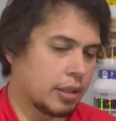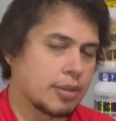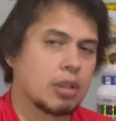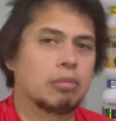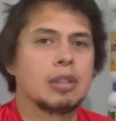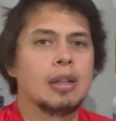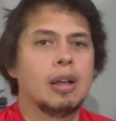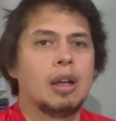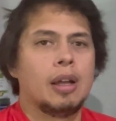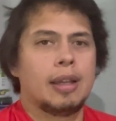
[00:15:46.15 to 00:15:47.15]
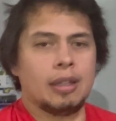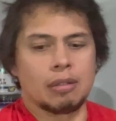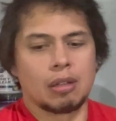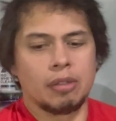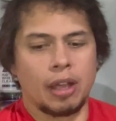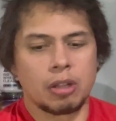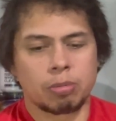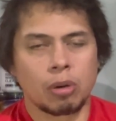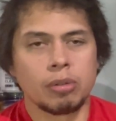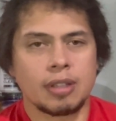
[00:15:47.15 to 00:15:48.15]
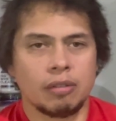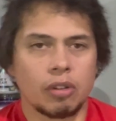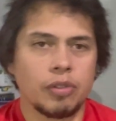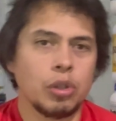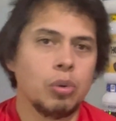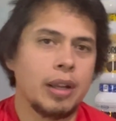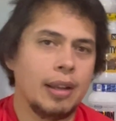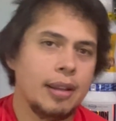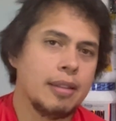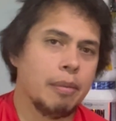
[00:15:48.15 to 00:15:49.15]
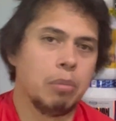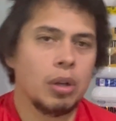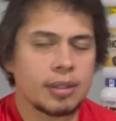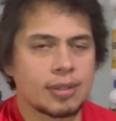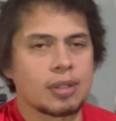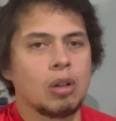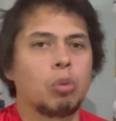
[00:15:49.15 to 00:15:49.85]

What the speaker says: So, hey, another protein review in the books.